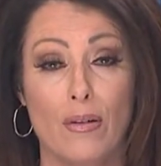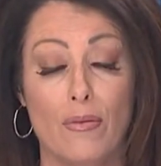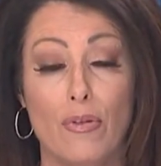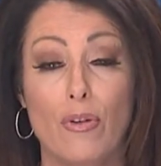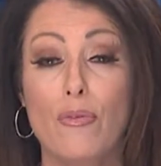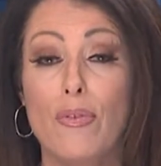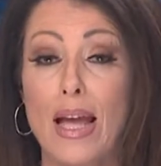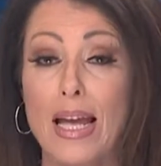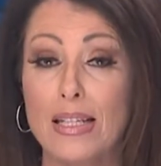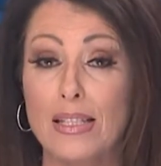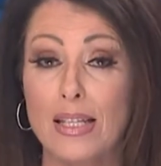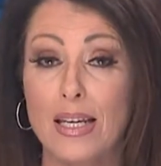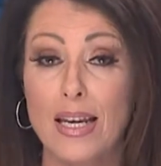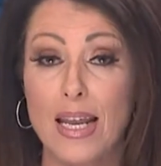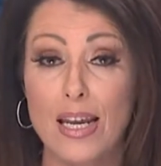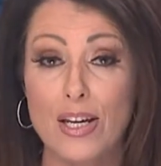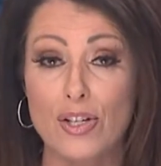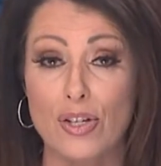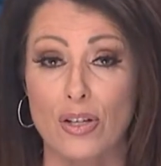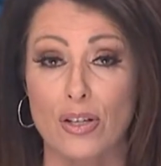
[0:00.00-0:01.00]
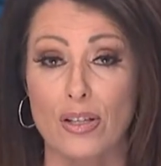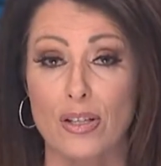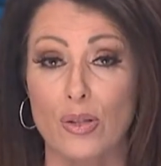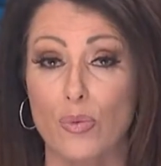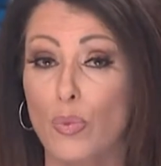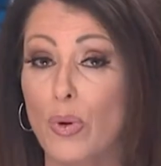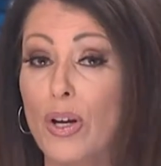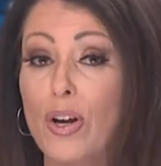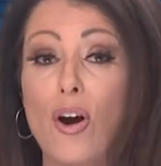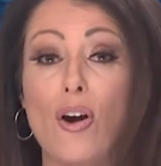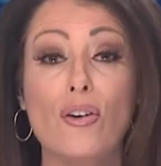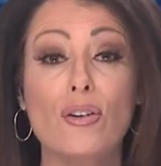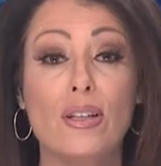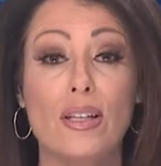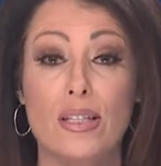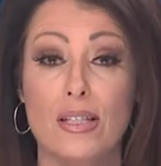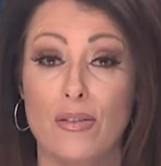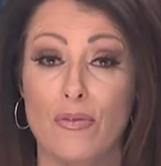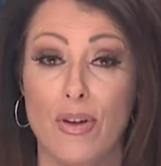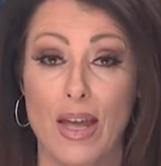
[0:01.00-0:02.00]
for vaccinations,
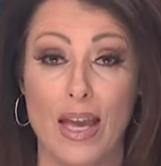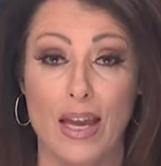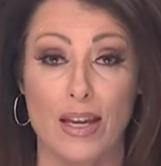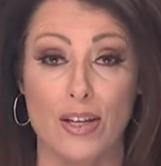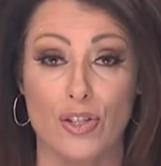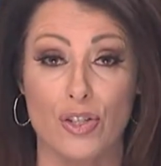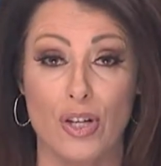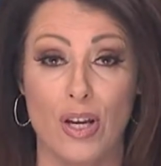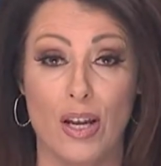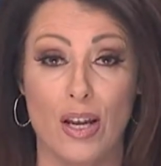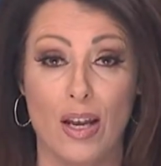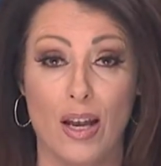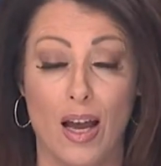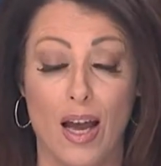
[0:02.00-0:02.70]
regardless of age.